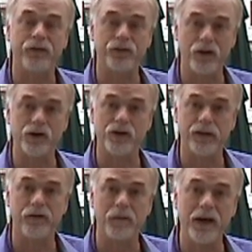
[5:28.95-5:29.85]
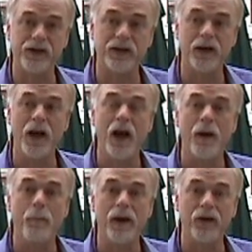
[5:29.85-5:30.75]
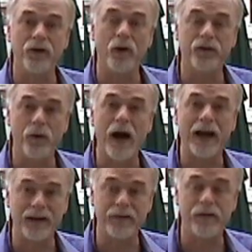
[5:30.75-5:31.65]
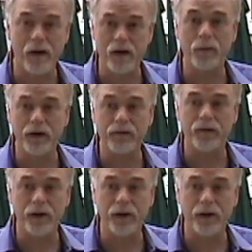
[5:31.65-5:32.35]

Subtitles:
structured information, but it's also highly variable information.